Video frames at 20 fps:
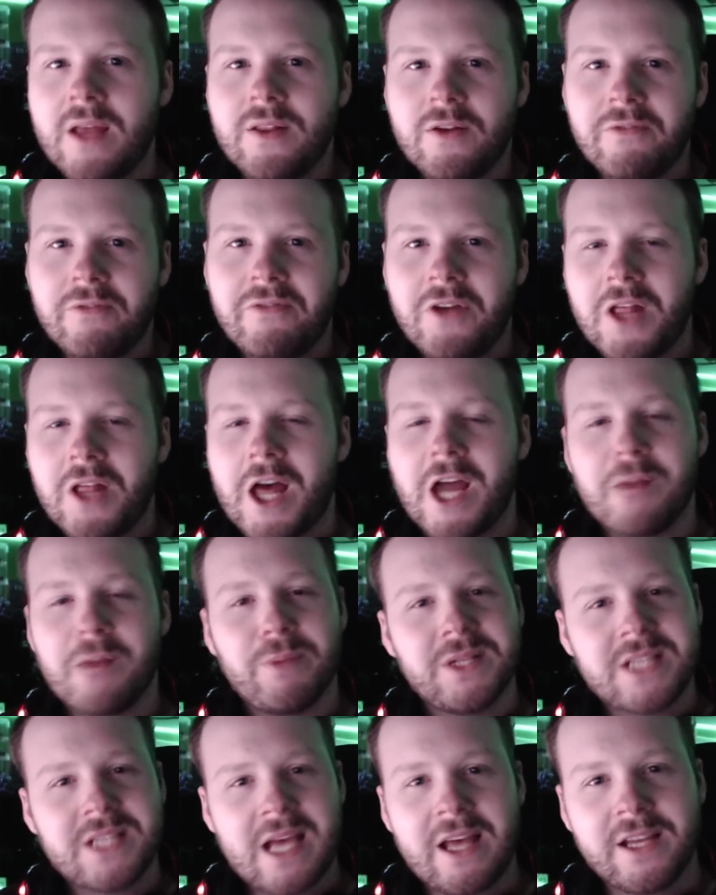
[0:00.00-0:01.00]
and they'll fill out a
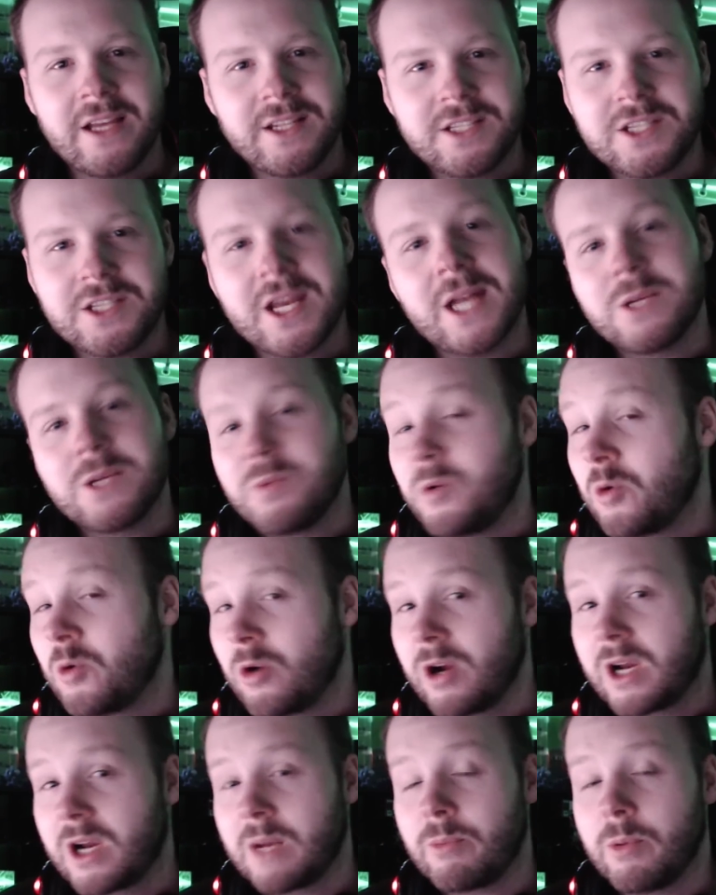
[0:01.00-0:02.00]
battalion detachment
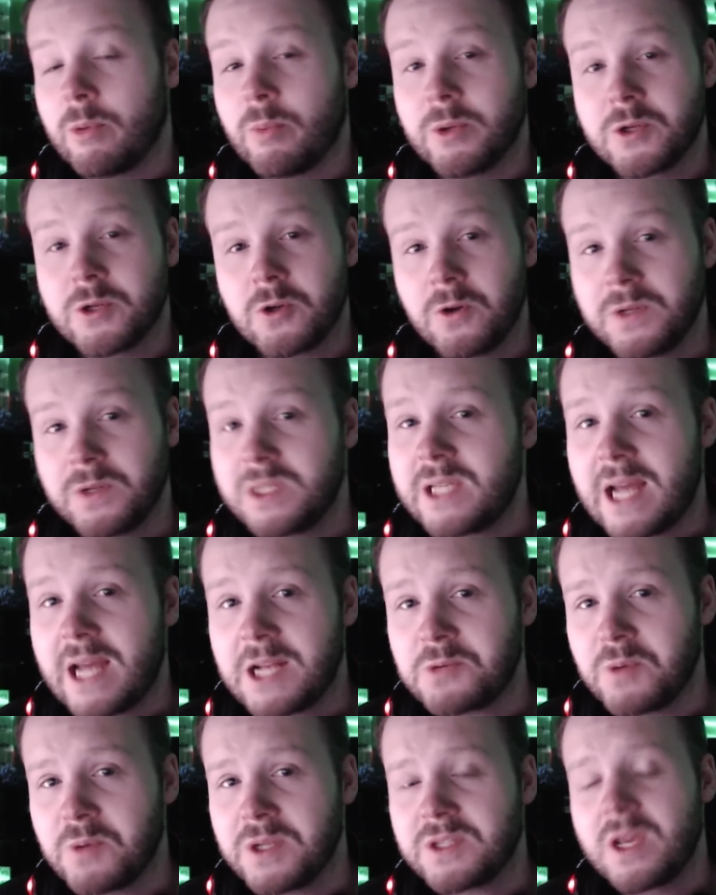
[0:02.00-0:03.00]
or a couple patrol
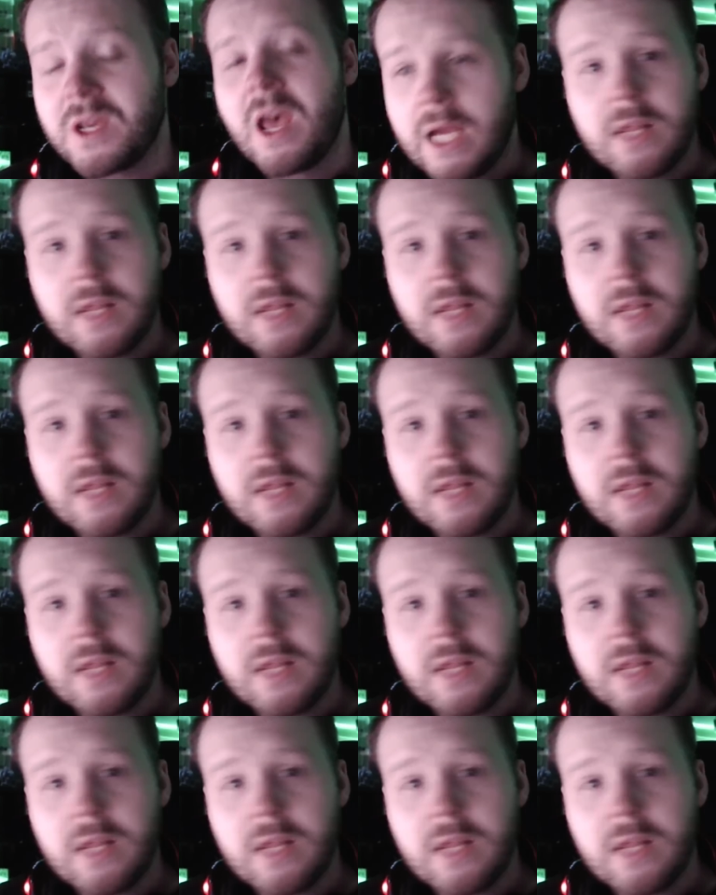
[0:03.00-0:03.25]
detachments